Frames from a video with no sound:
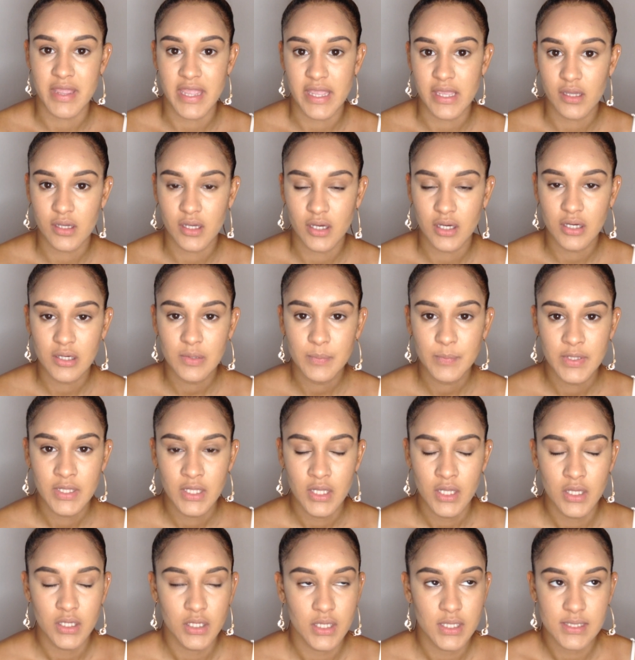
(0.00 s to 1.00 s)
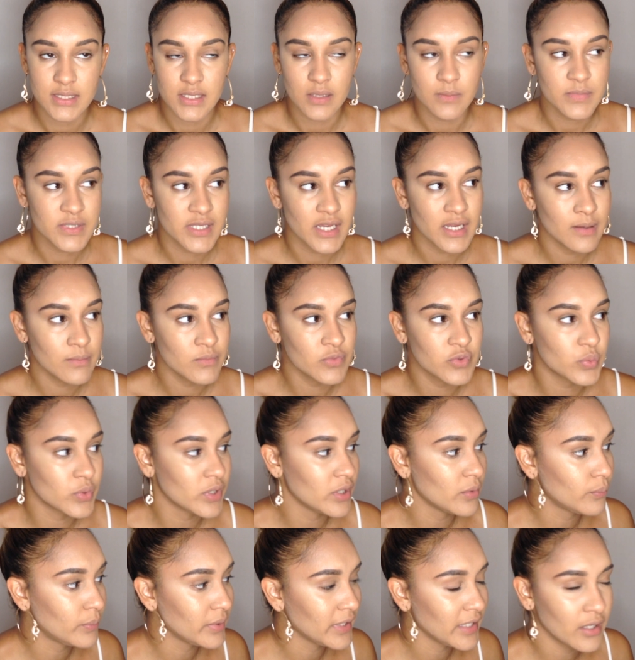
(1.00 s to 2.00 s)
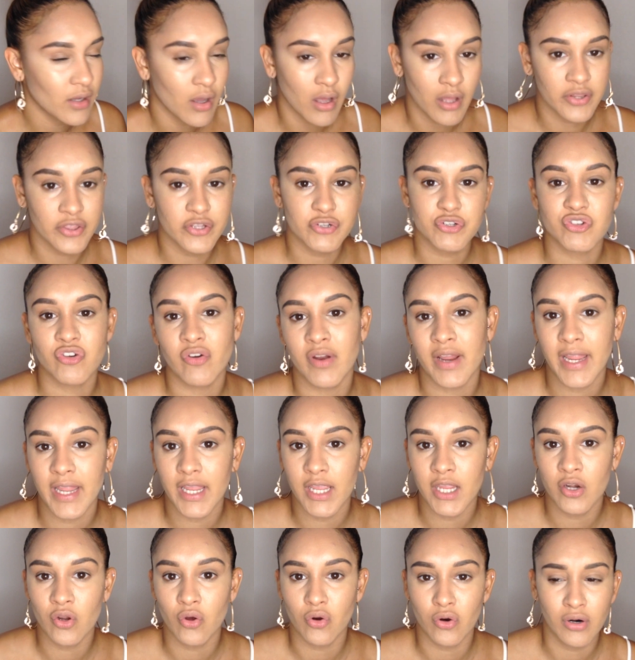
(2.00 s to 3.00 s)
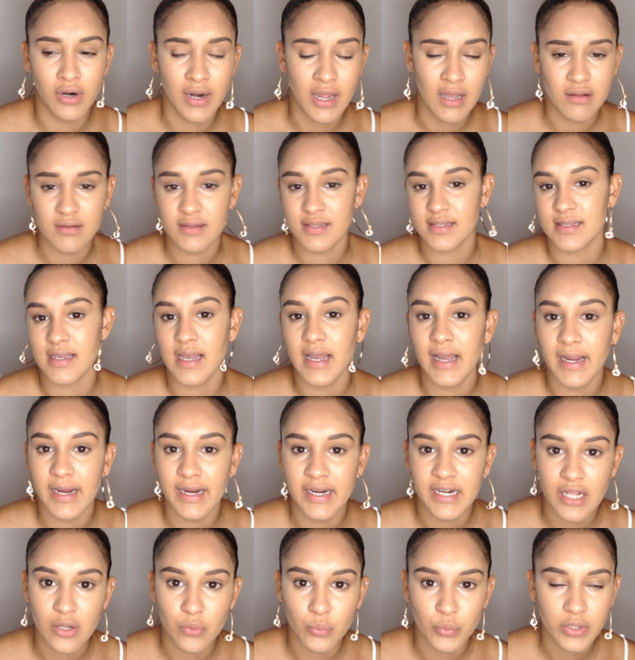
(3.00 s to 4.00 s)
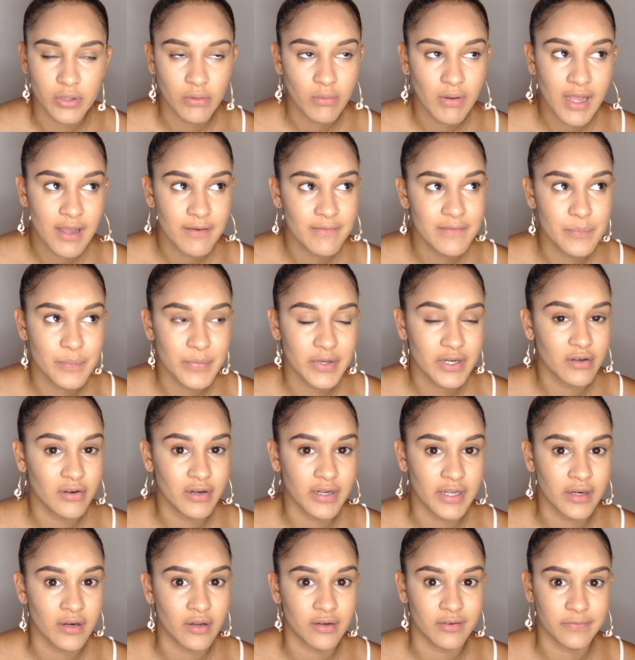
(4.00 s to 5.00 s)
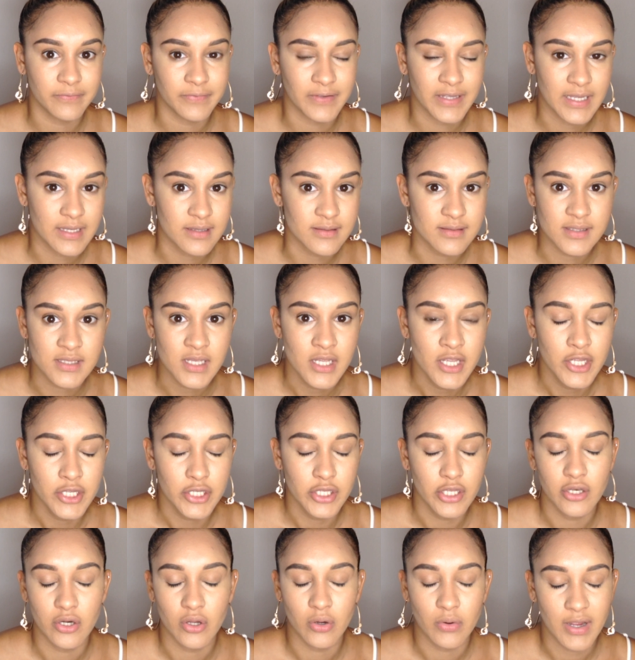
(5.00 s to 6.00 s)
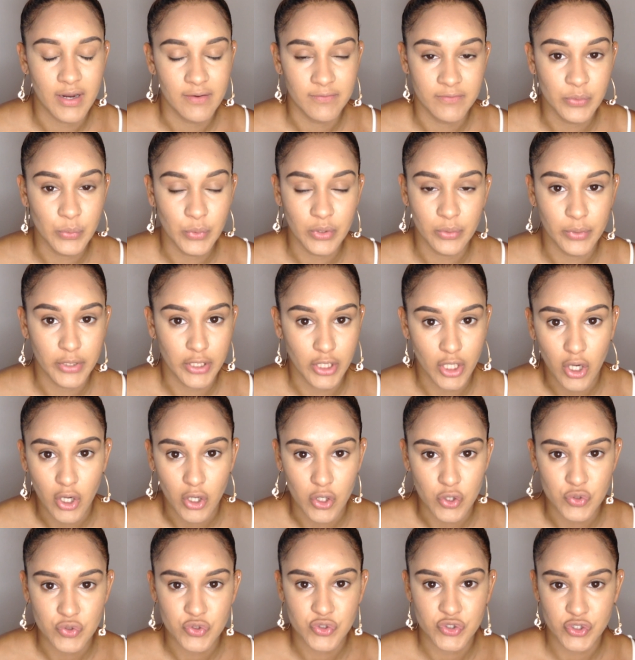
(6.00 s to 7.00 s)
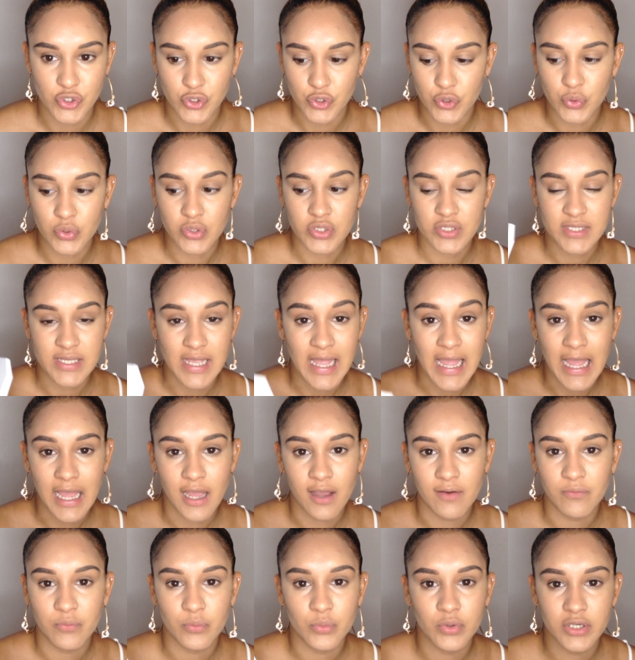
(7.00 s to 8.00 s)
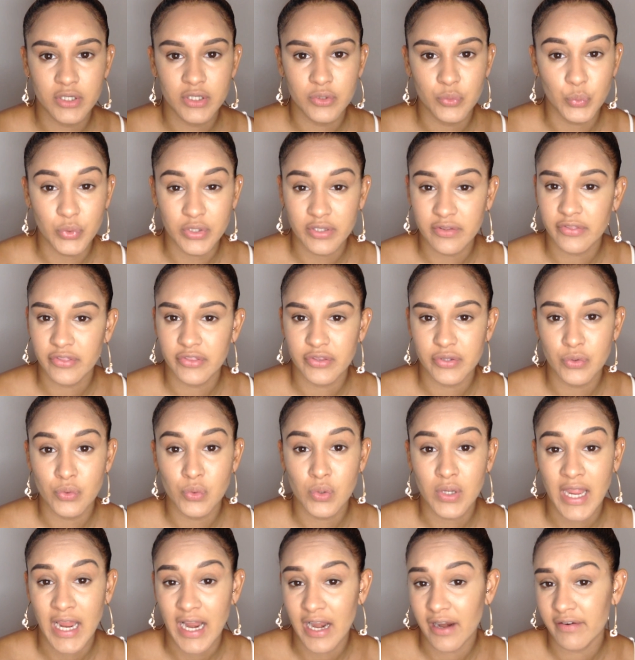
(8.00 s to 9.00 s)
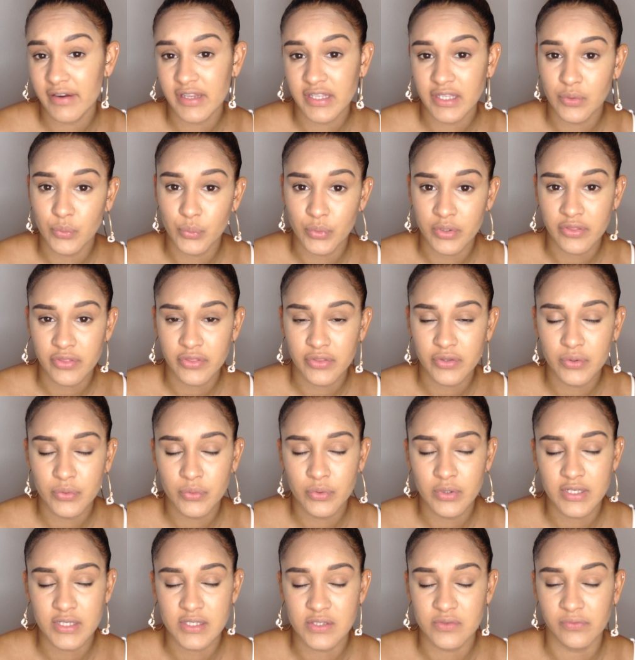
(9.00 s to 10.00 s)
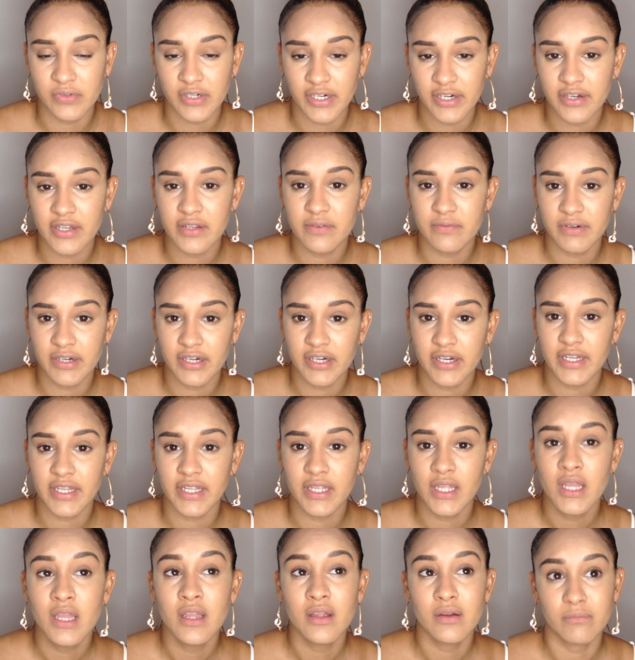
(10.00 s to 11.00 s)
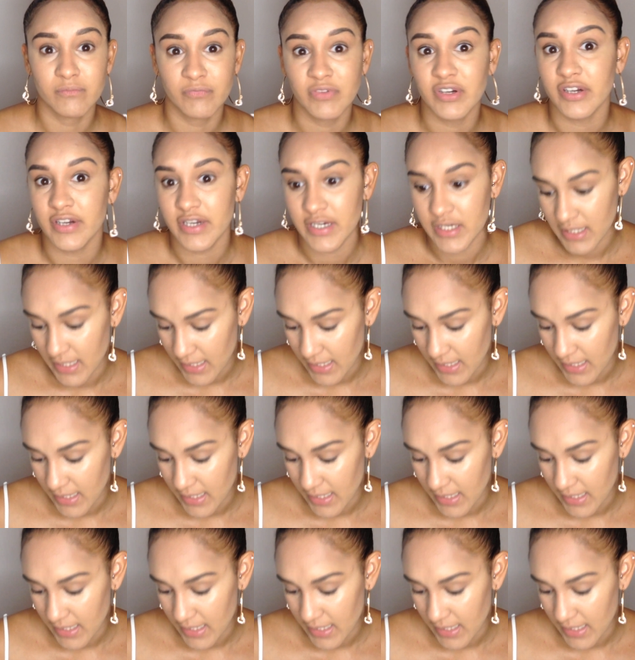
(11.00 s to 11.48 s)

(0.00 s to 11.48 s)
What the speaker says: makeup. Because sometimes we'll be on the train or outside and we don't have a mirror in our face, you know, everywhere we go. So to have one with you, carrying it with you, is very